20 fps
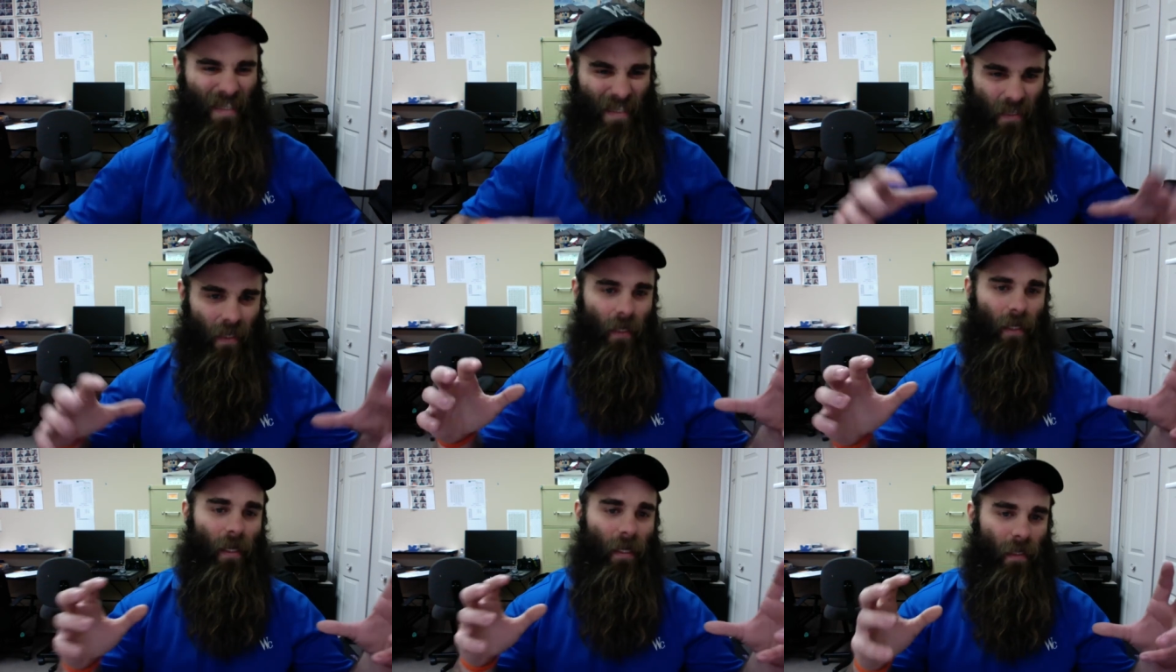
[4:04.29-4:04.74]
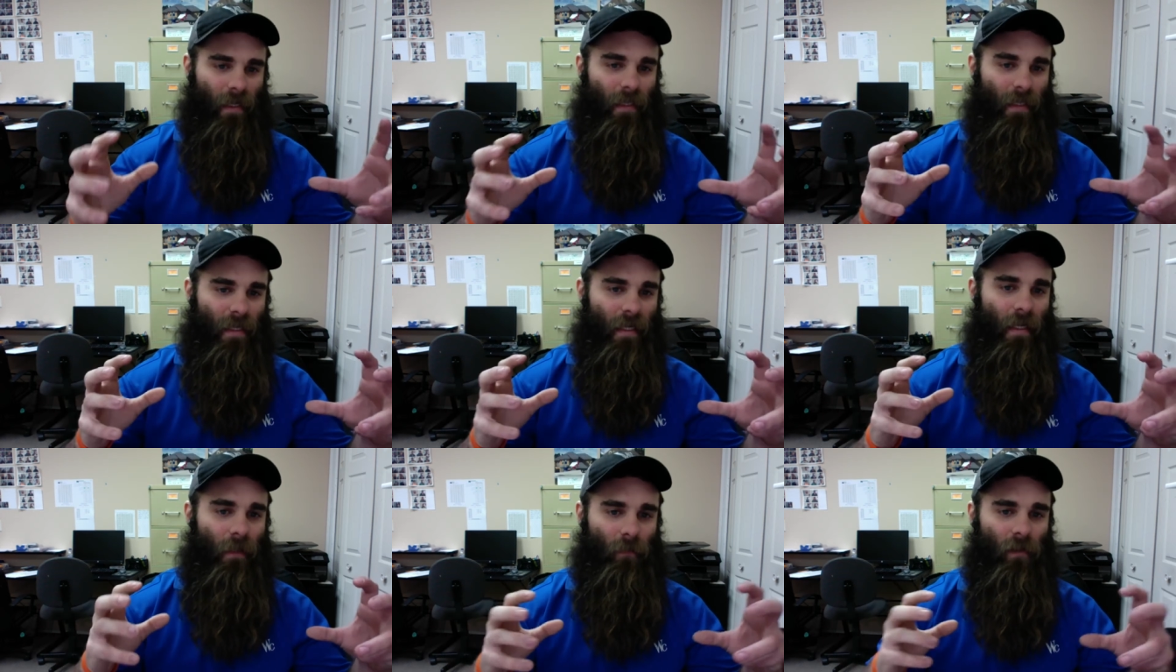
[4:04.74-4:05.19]
dig in
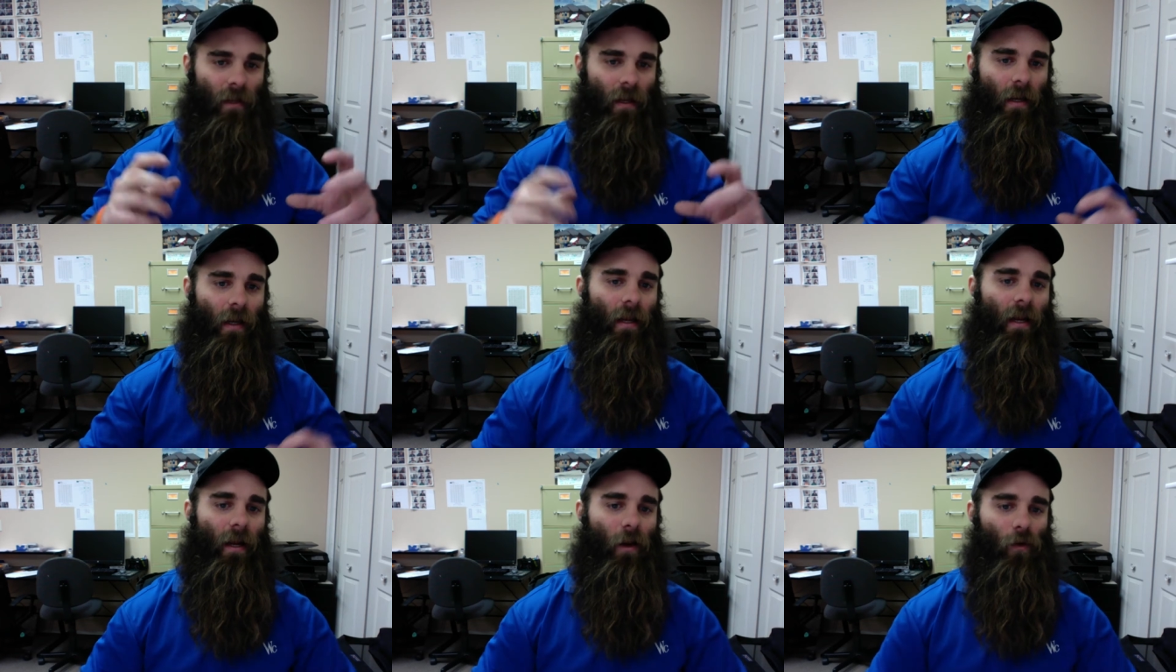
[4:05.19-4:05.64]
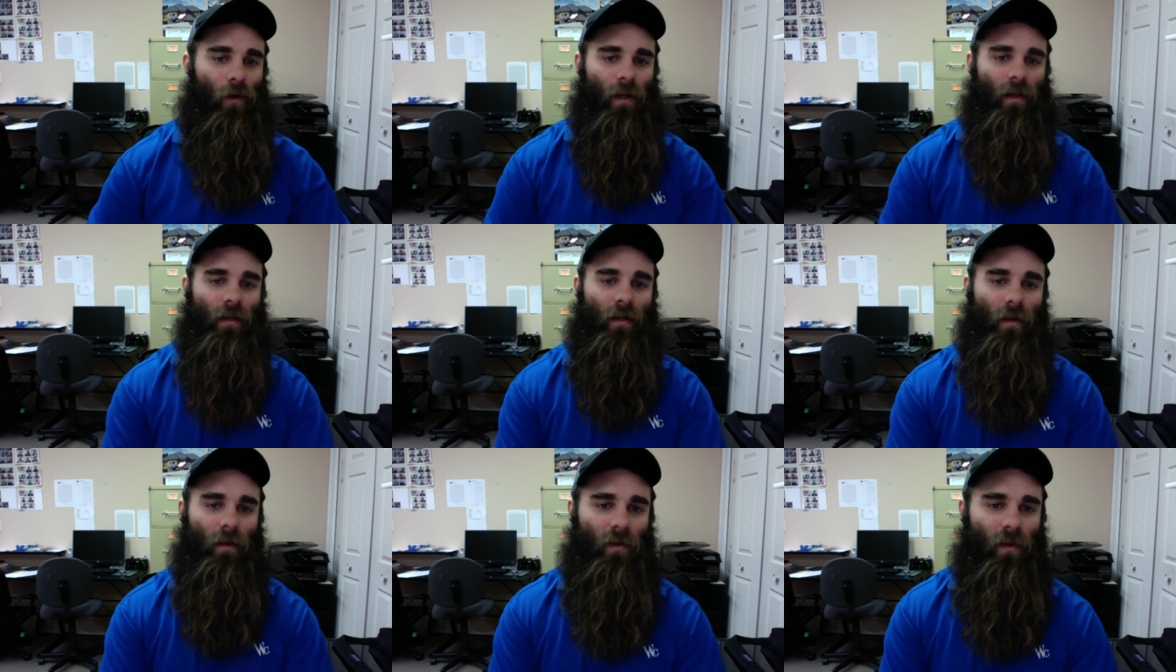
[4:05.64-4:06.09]
deep to the nitty-gritty
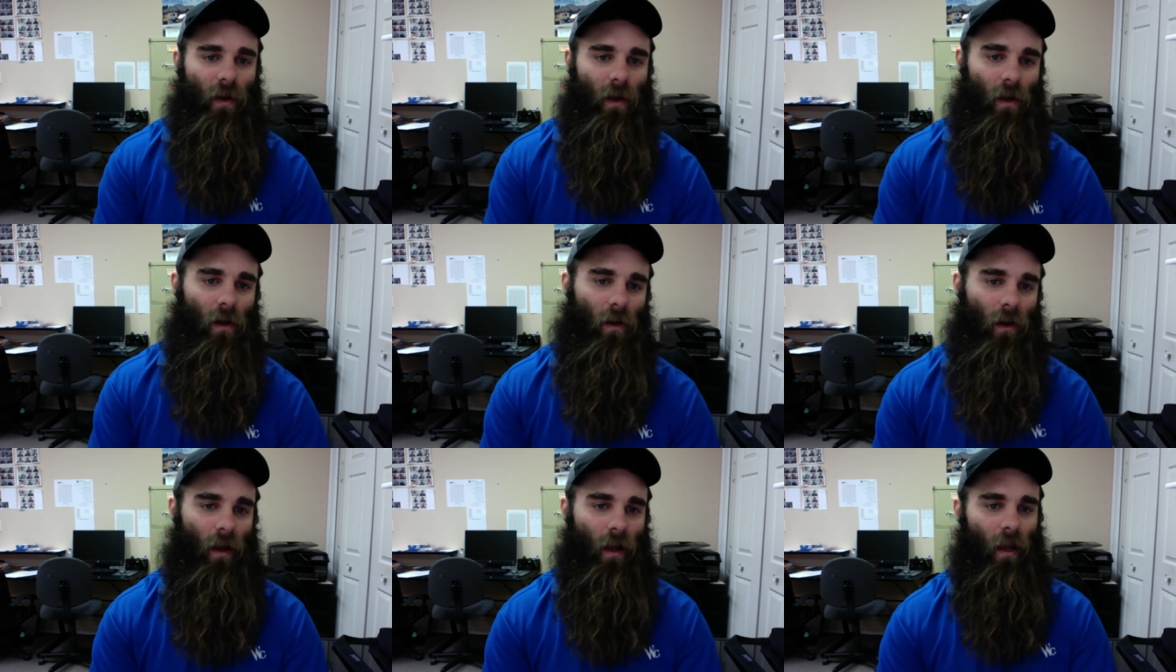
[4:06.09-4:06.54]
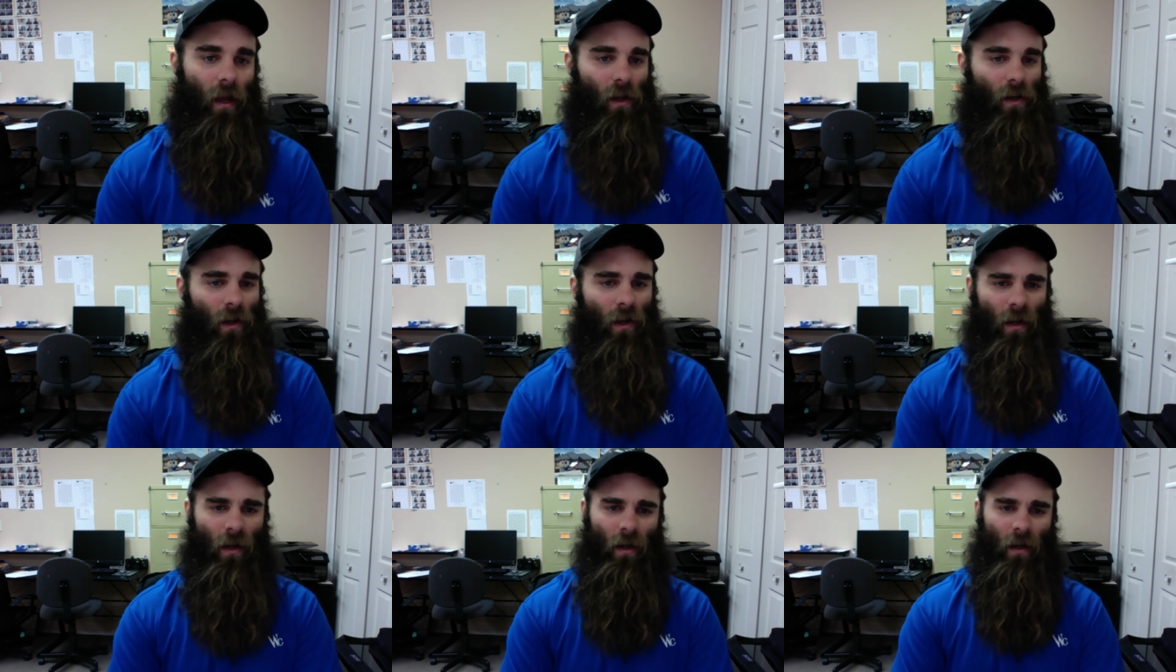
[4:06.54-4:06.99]
detail and